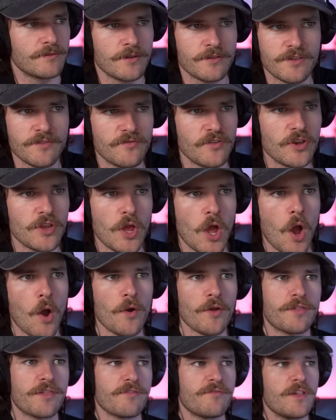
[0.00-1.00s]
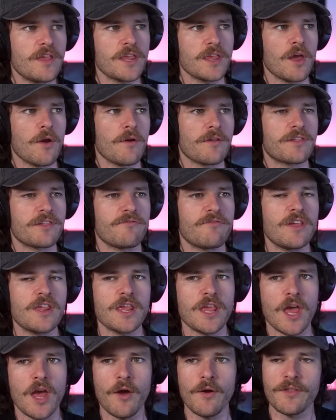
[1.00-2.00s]
It's a video. It's a video. It's a
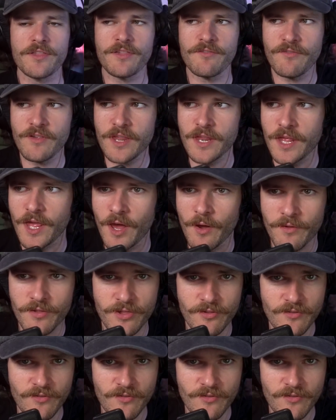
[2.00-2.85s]
video. It's a video. It's a